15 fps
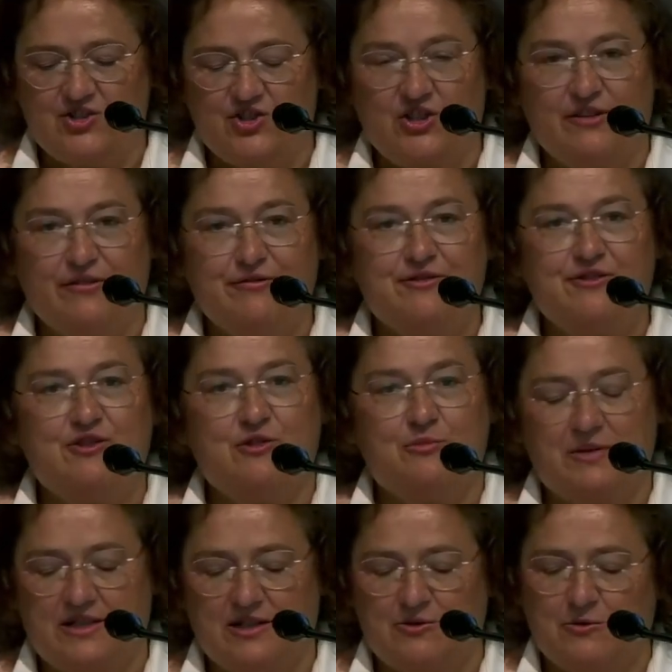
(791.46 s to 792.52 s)
However,
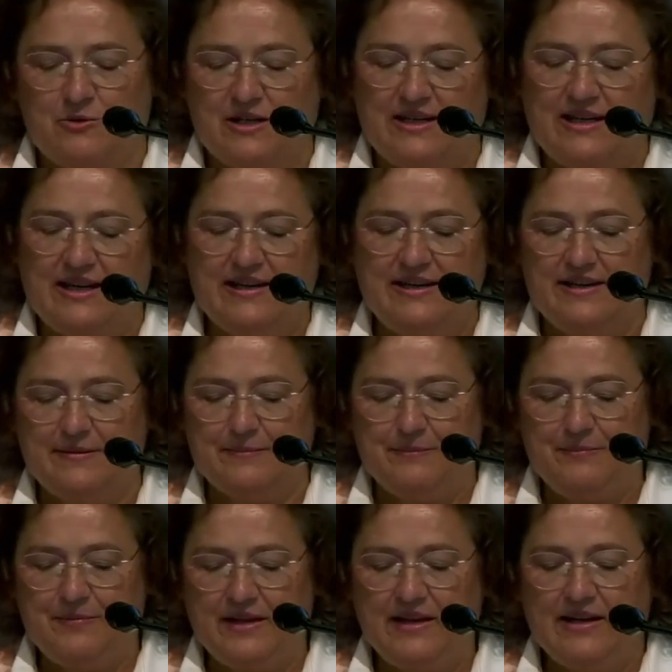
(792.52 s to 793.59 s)
he could not read all of
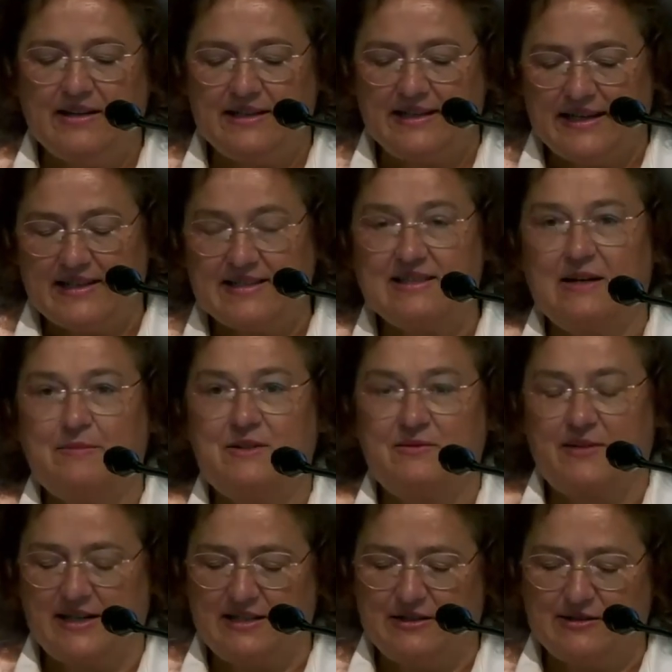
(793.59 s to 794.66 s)
Stein's writings on
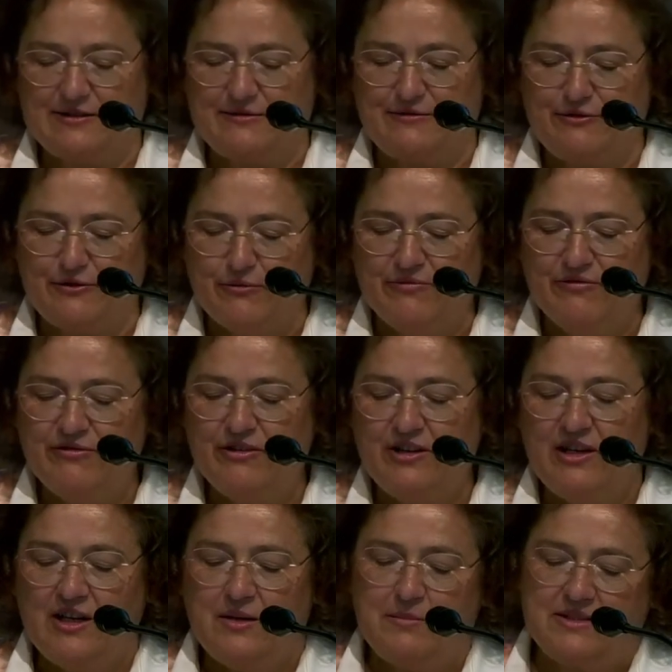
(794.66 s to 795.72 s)
pedagogy,
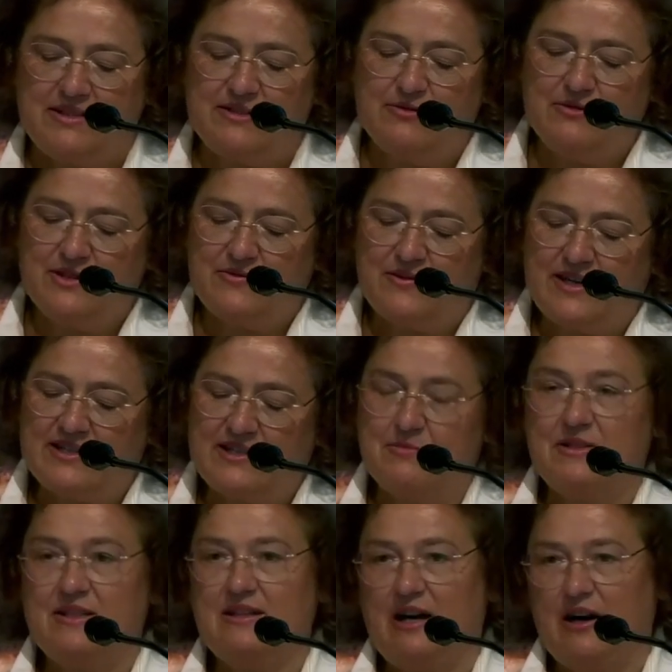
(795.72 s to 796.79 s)
as they did
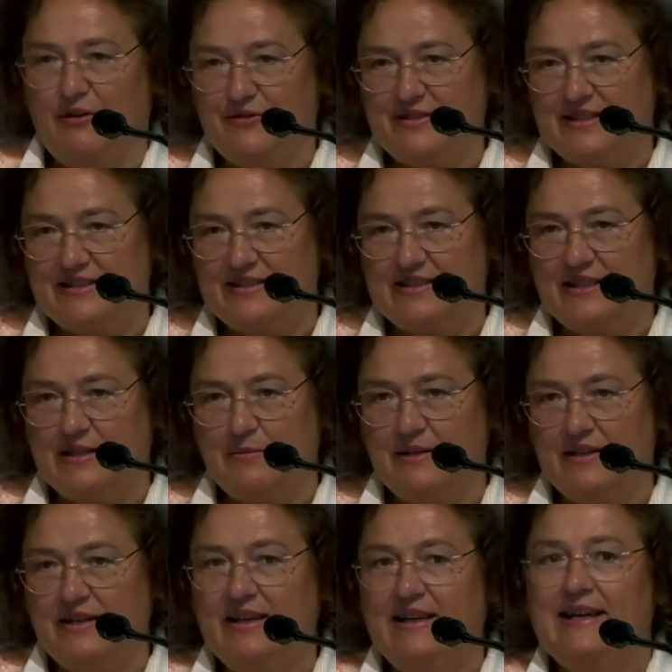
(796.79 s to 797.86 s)
not become available
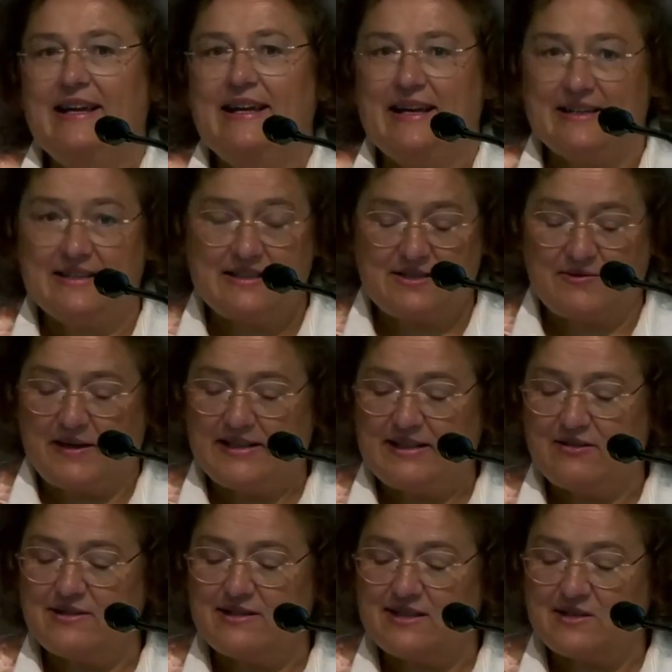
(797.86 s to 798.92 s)
until
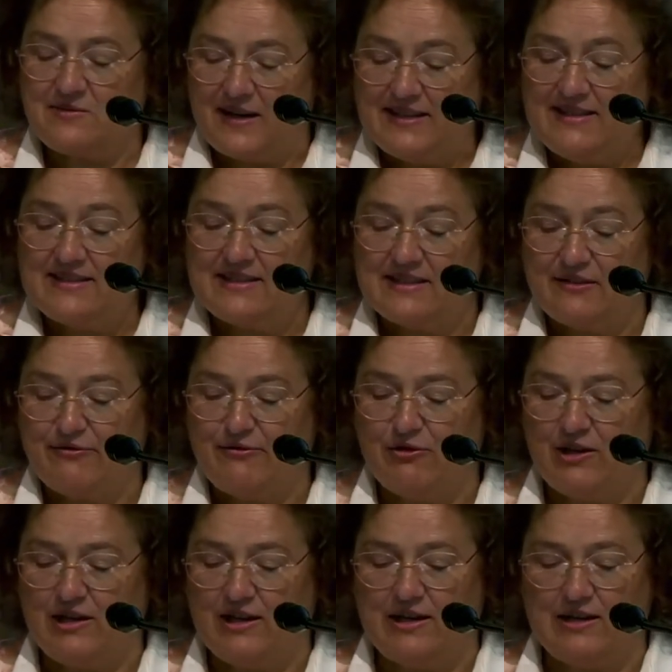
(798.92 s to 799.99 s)
2005,
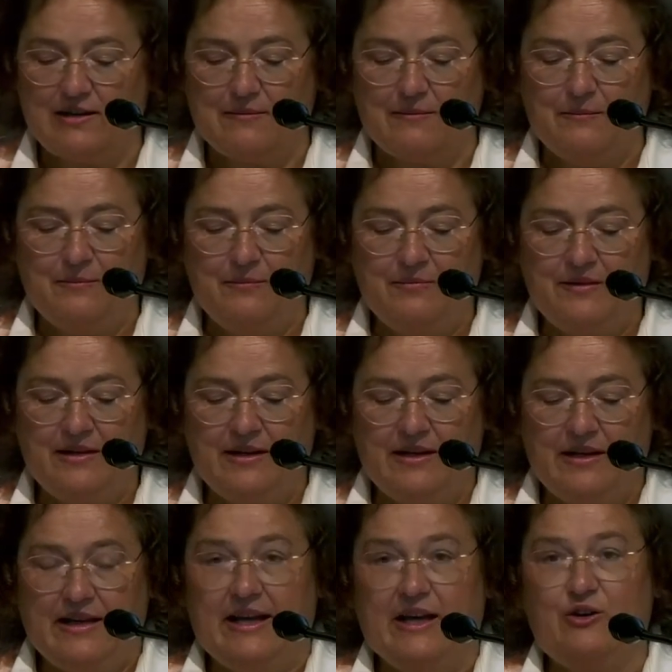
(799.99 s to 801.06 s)
or in some cases
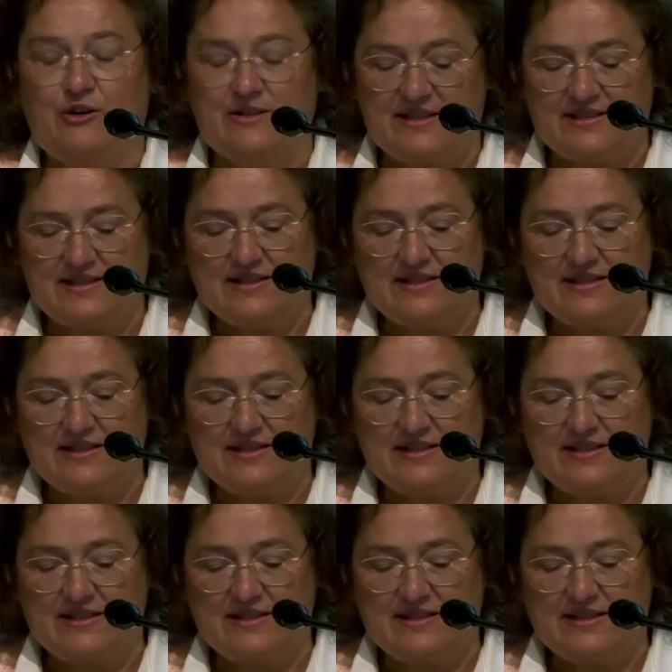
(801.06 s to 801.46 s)
2020.